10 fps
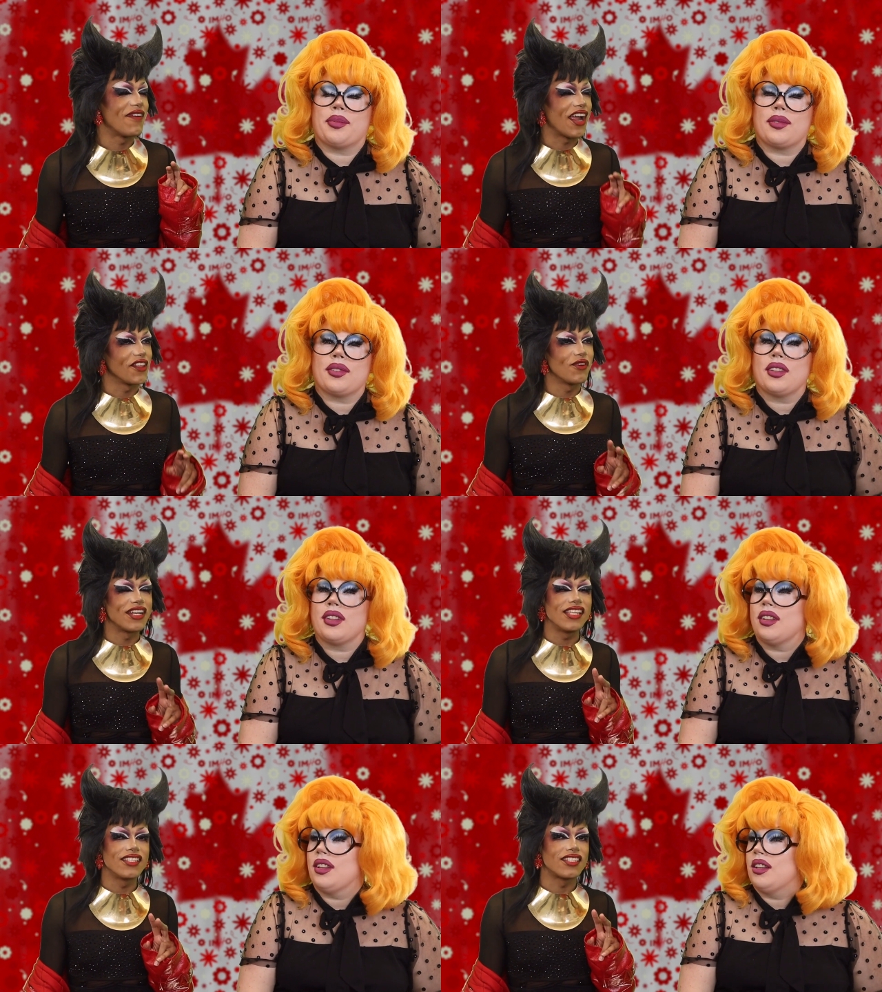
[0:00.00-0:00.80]
Speaker 1: My other one
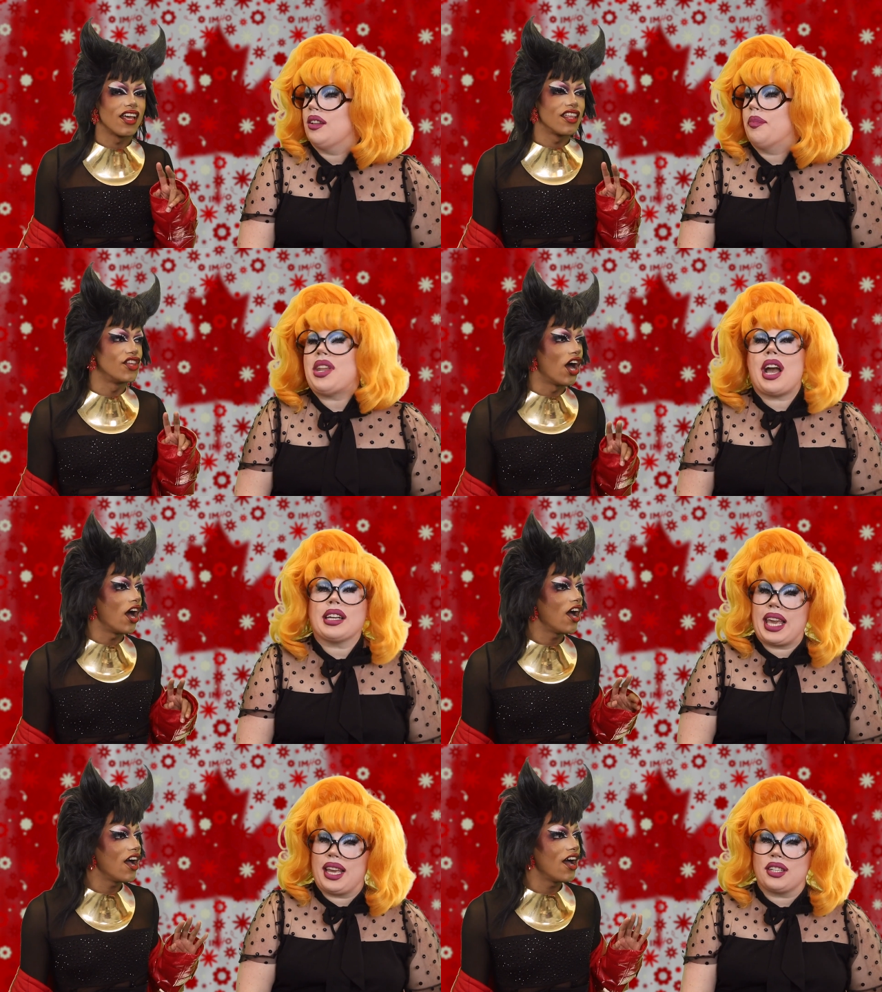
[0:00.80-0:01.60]
is, but not,
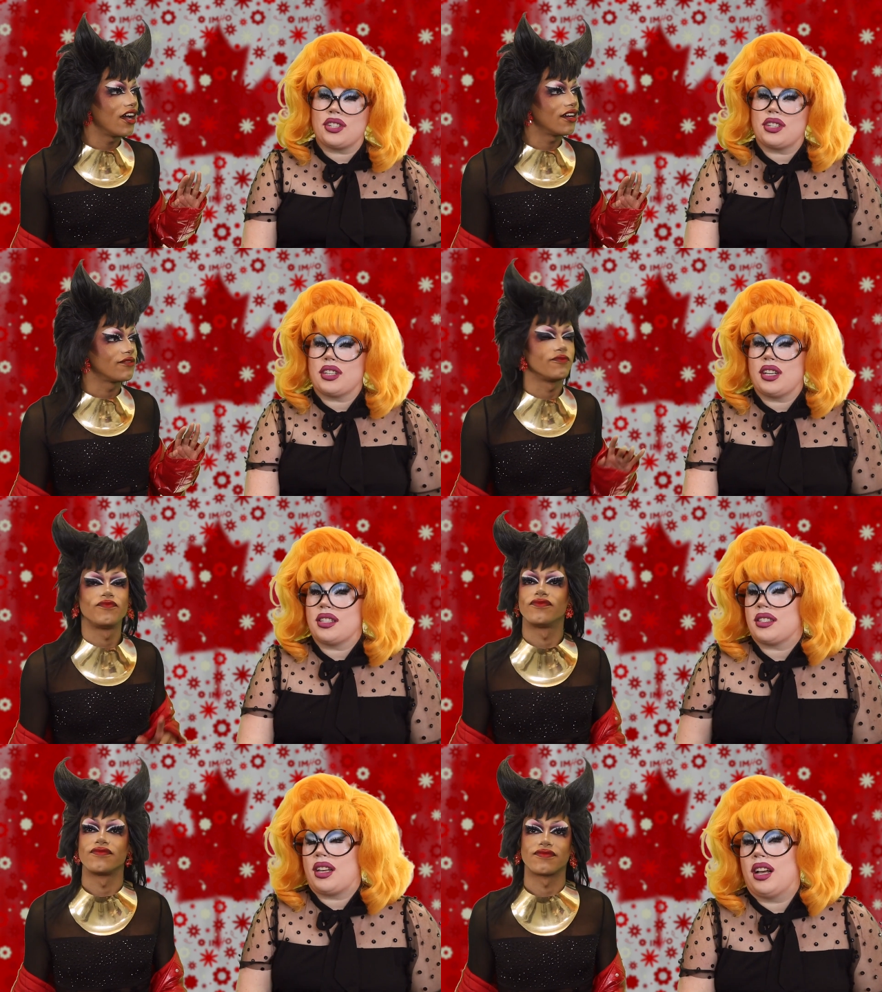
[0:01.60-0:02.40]
not caged,
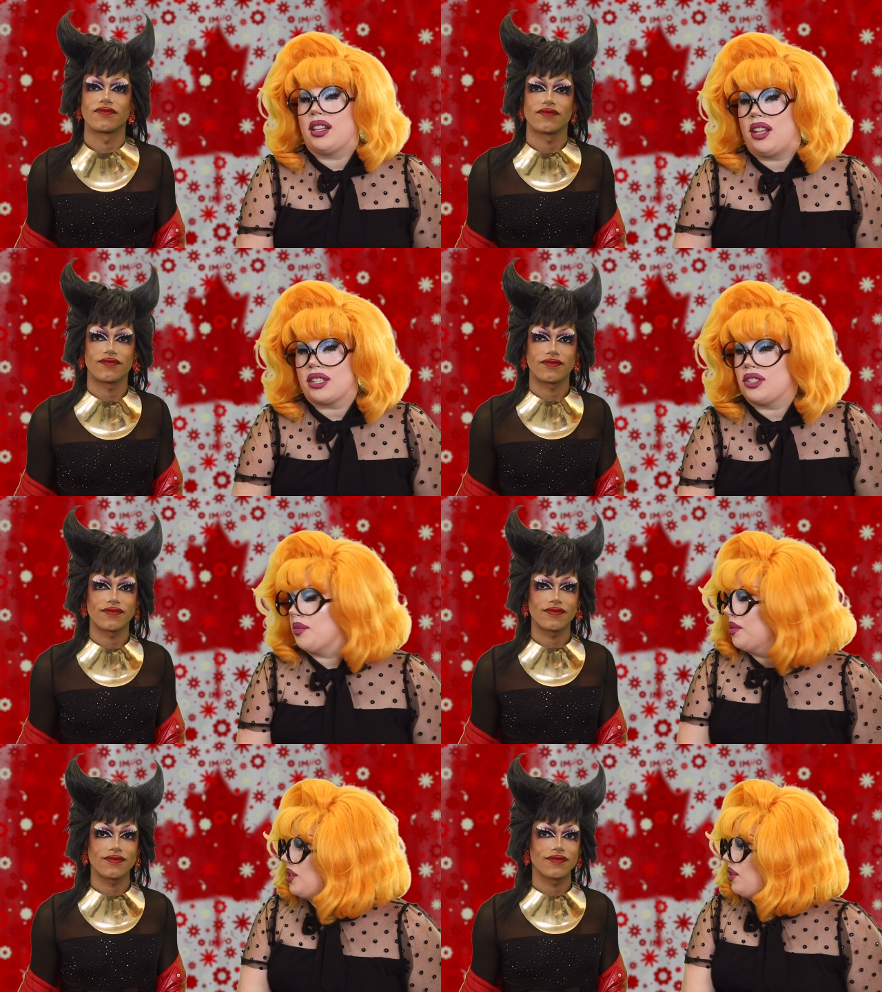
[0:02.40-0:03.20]
because uh,
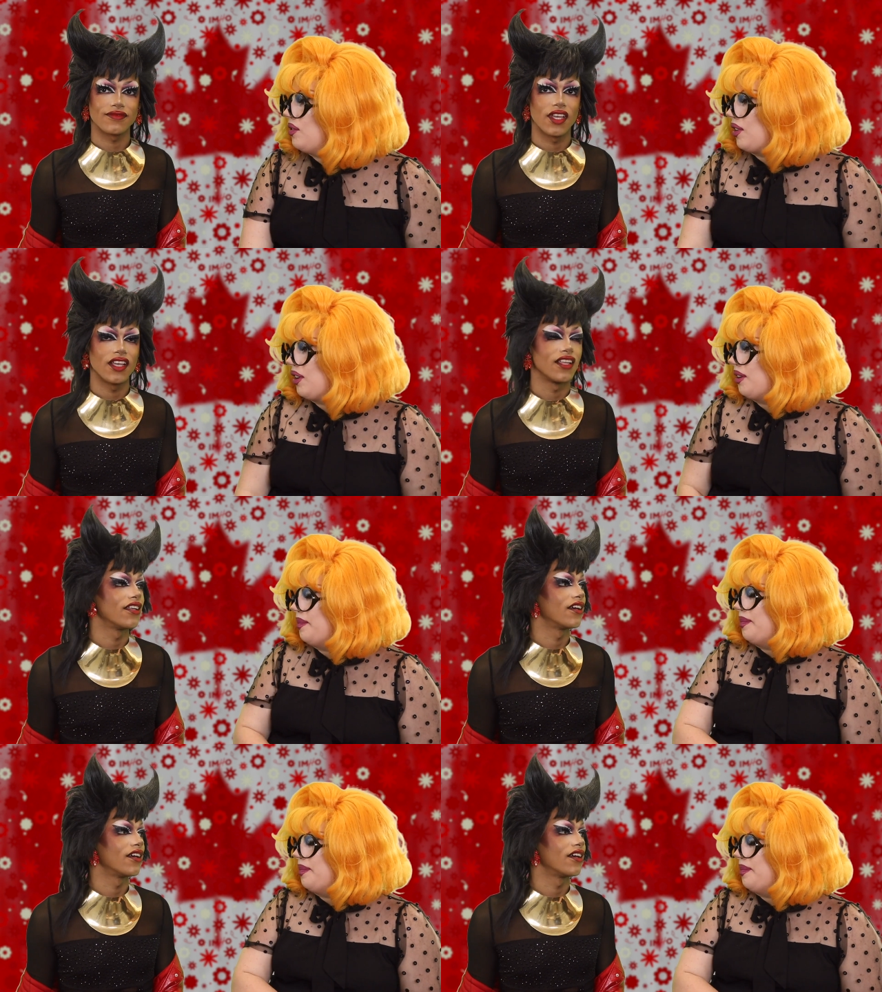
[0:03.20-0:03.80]
Locktober is over.